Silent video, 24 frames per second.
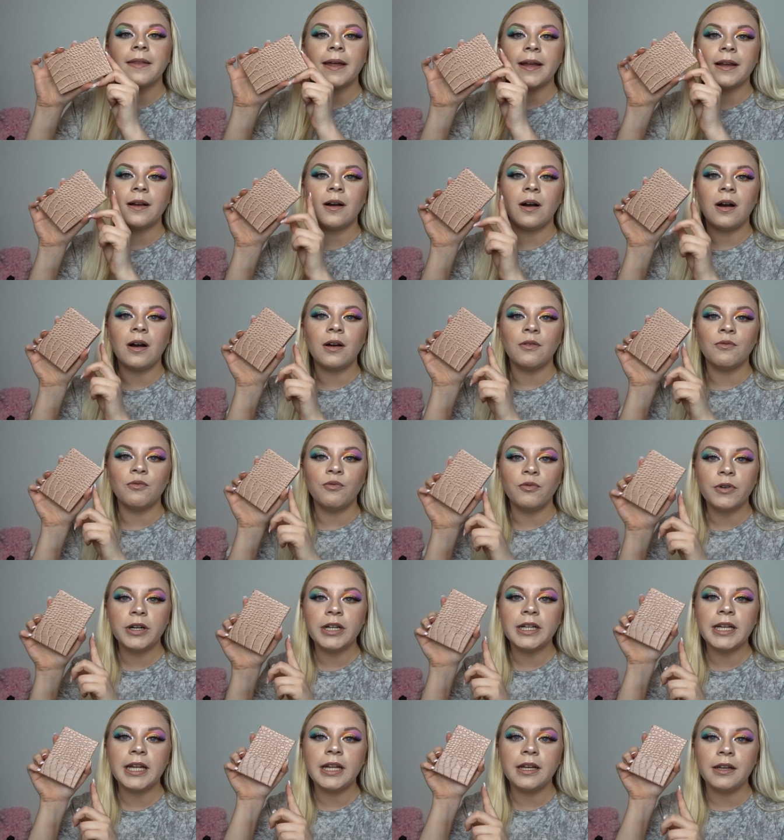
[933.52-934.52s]
They are a
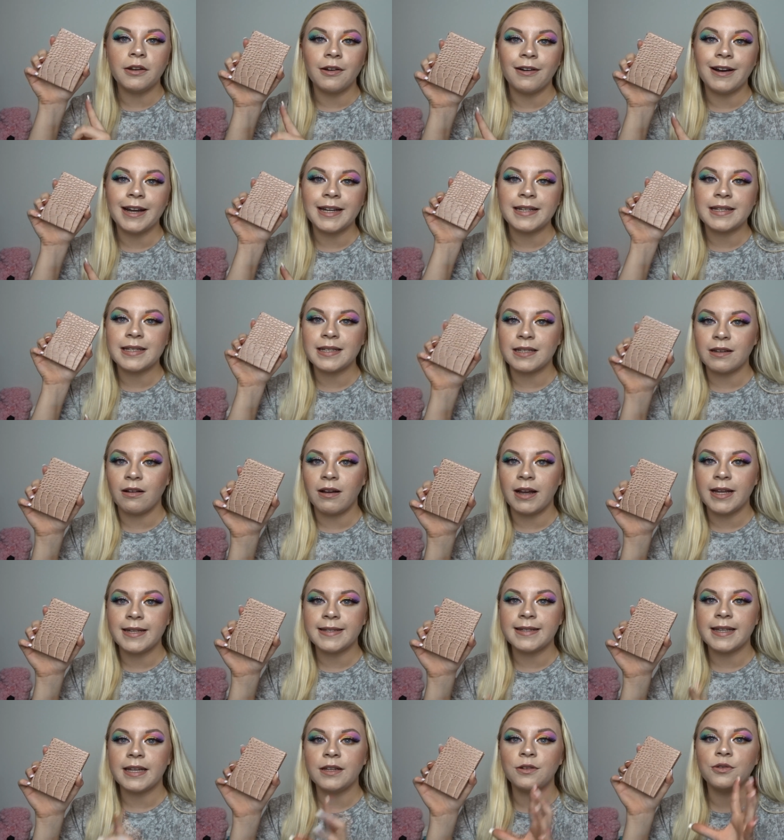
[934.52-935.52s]
really nice
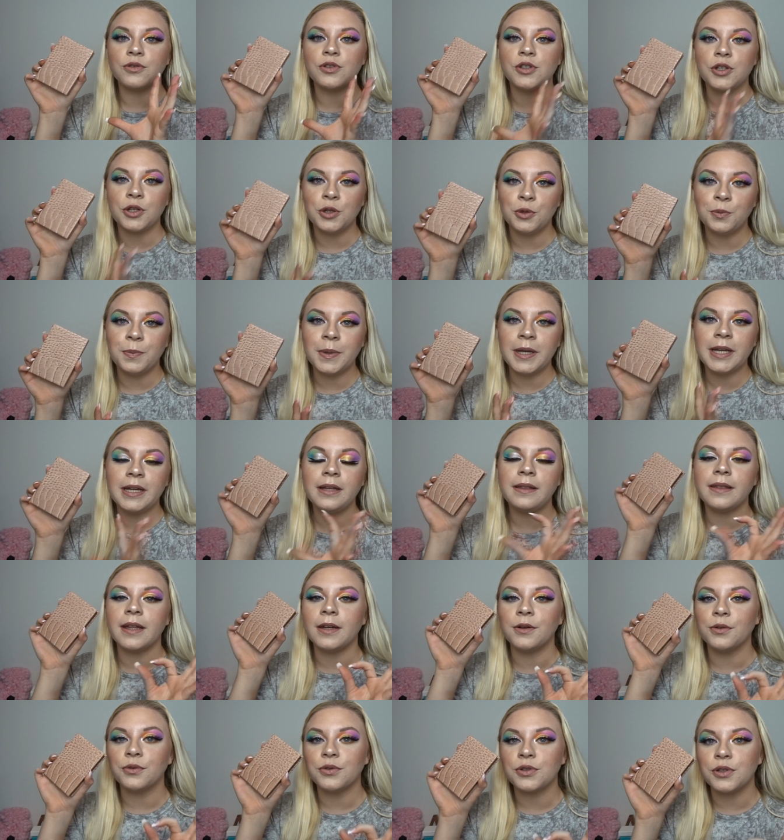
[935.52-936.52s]
size. They're not too big.
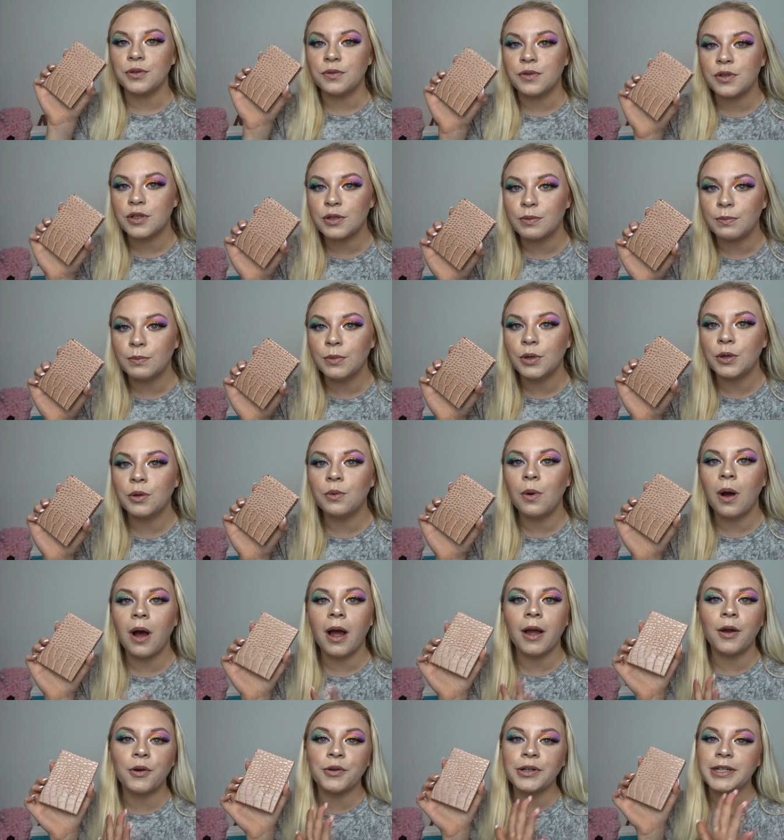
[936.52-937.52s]
They're not too small.
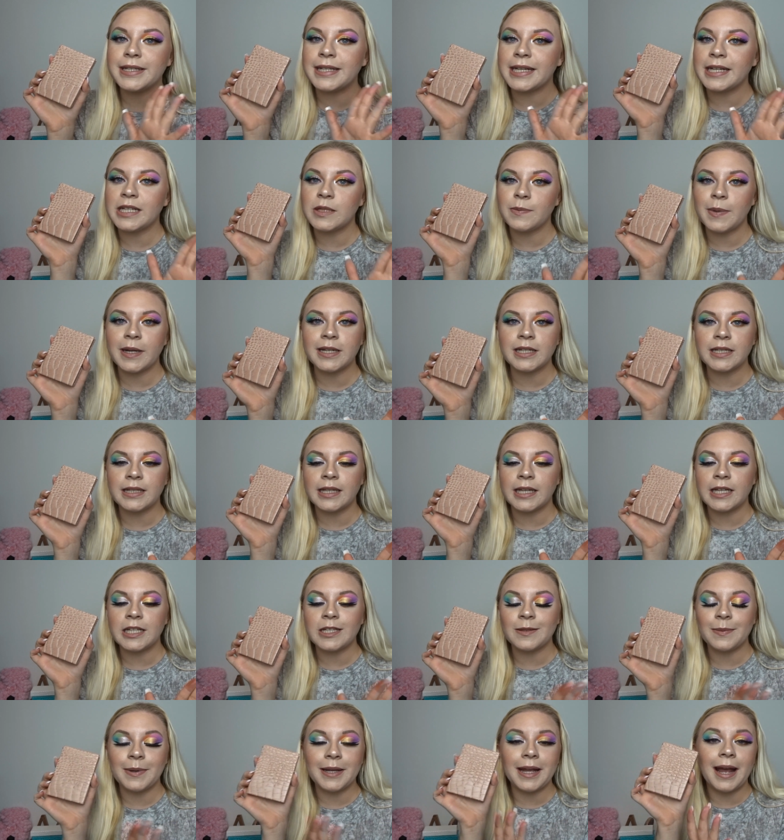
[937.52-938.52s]
I honestly expected
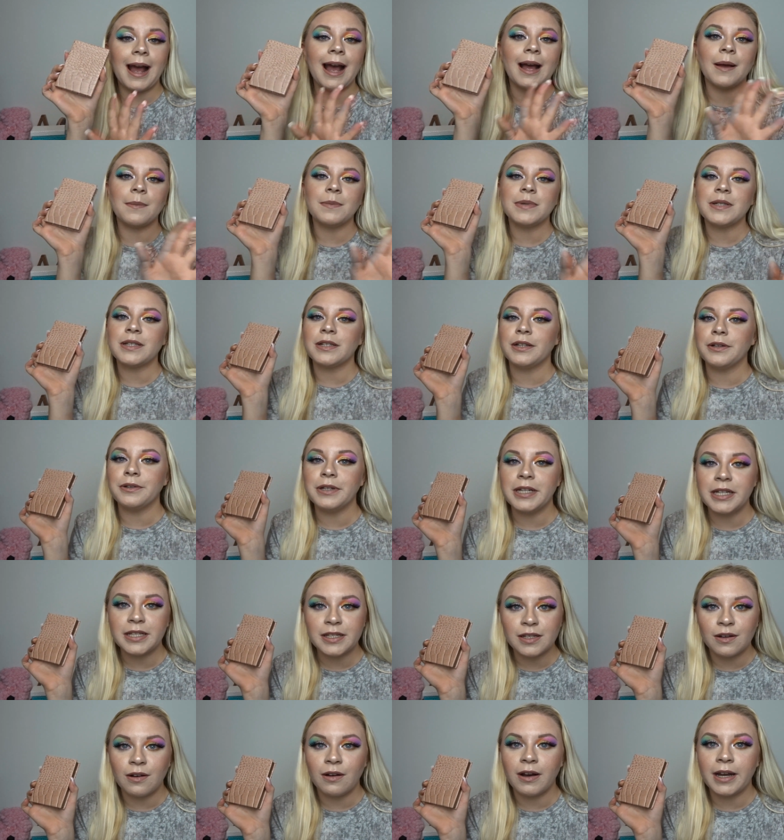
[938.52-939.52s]
these to be absolutely
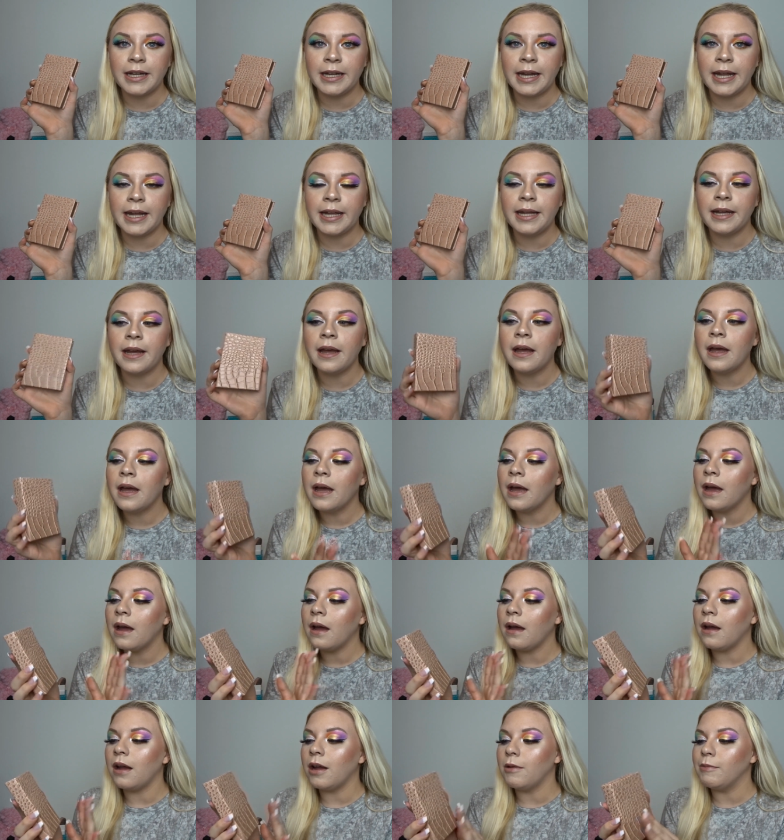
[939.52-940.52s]
tiny.
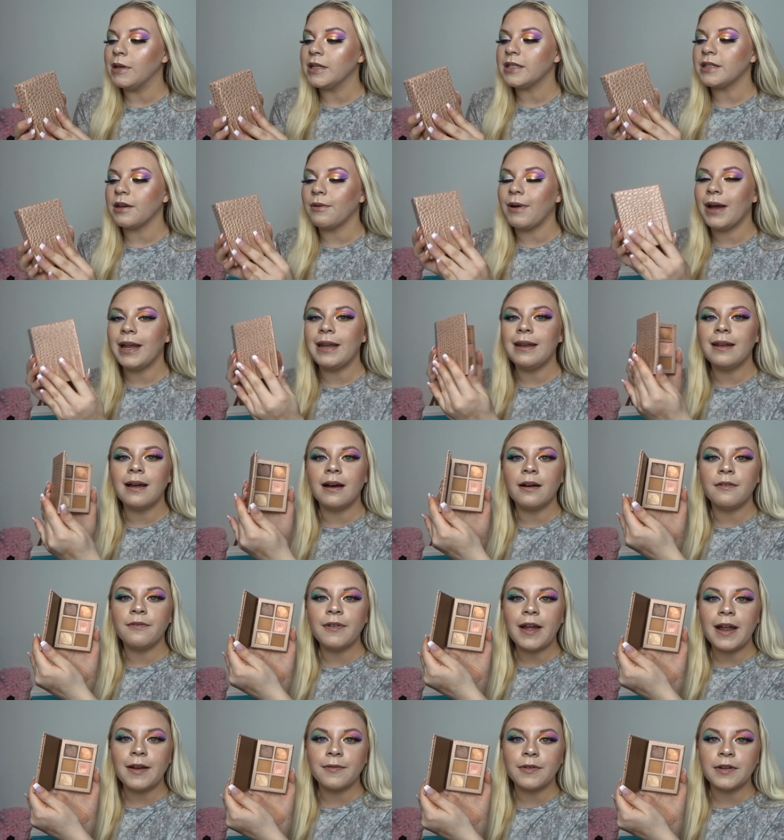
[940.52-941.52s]
Um, so I
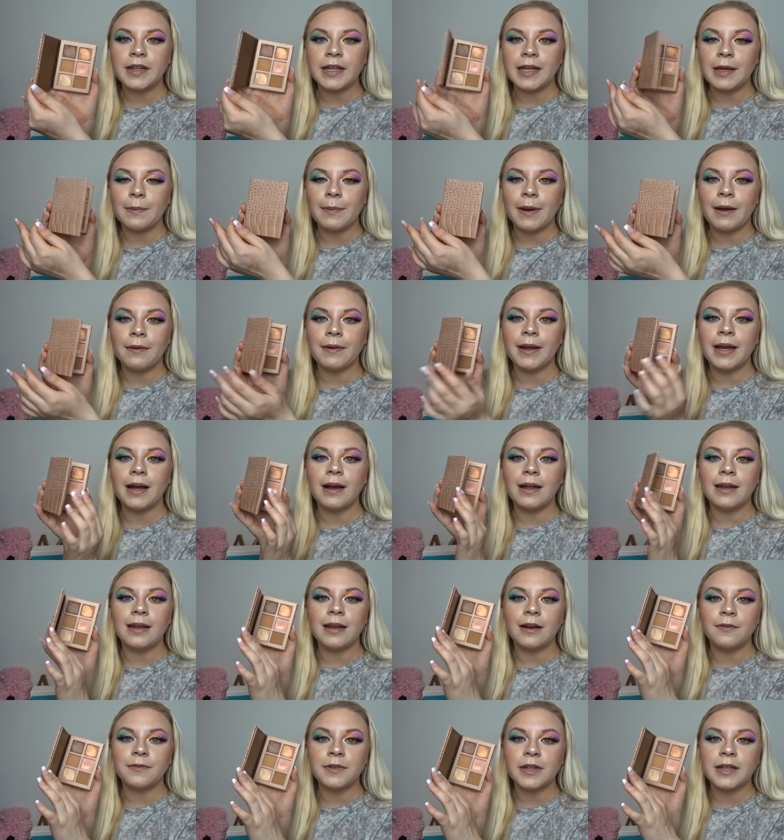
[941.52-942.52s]
love everything about it. I
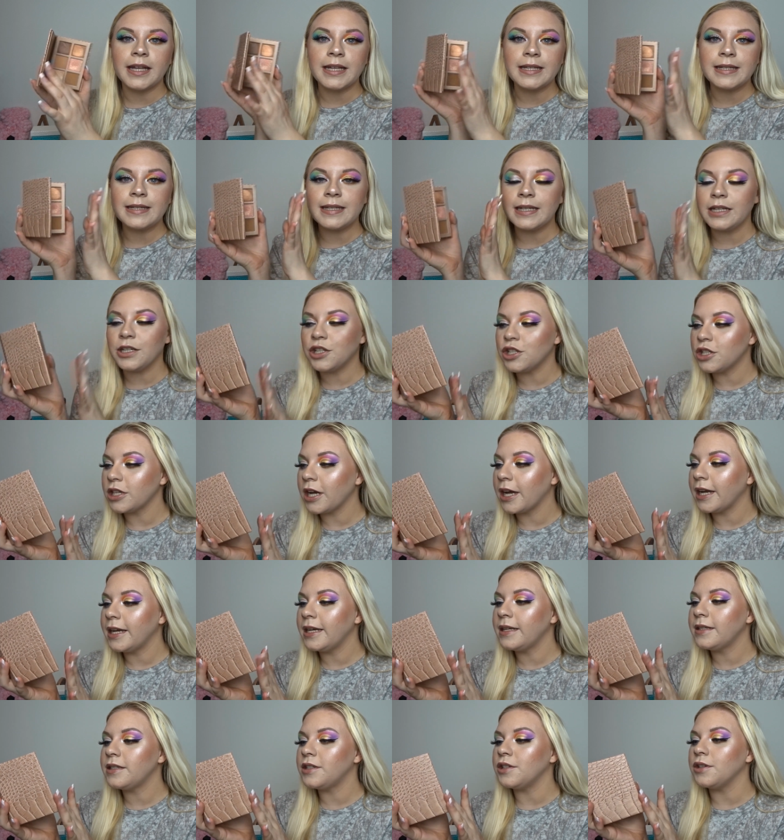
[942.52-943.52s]
love that there's six
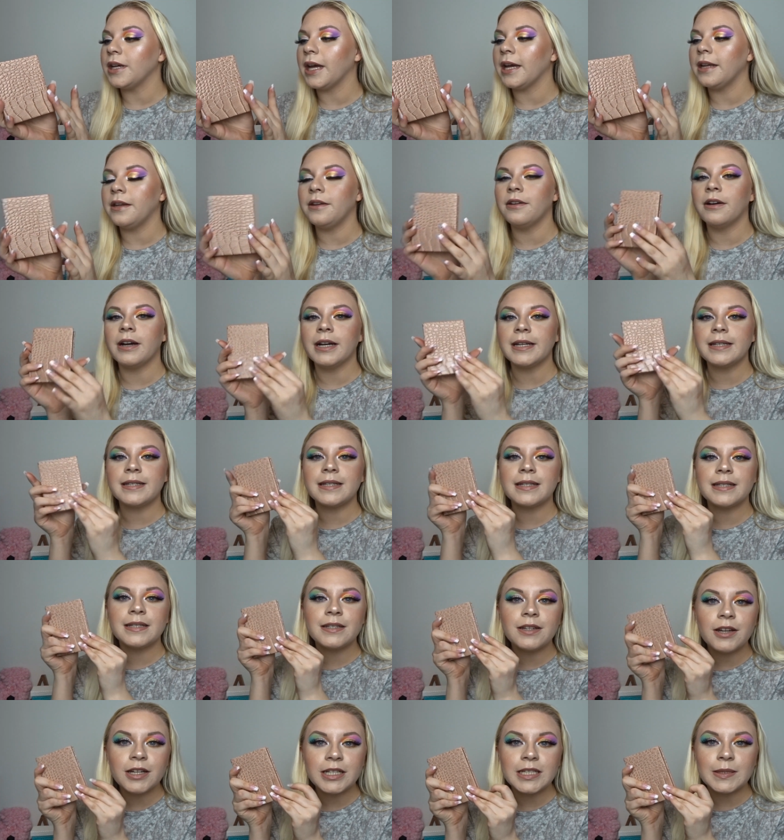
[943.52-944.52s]
shades. You get a nice
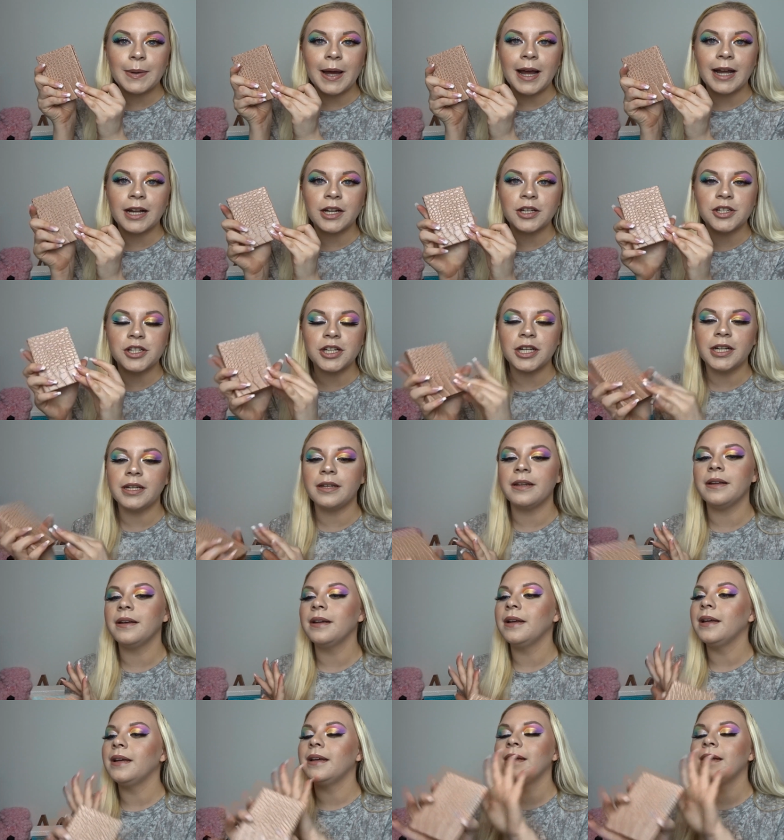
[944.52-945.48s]
sturdy packaging.